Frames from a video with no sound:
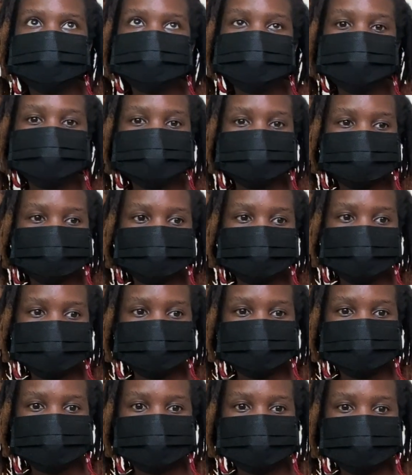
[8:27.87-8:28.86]
month
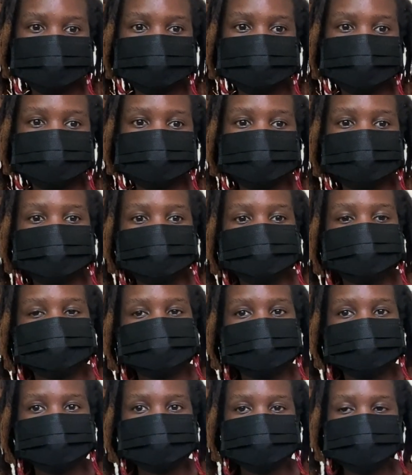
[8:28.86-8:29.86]
period
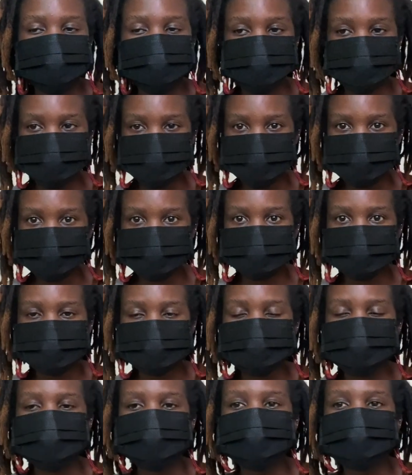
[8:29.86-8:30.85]
from June
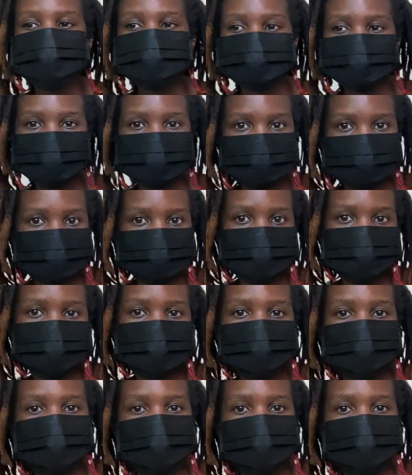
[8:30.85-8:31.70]
till now,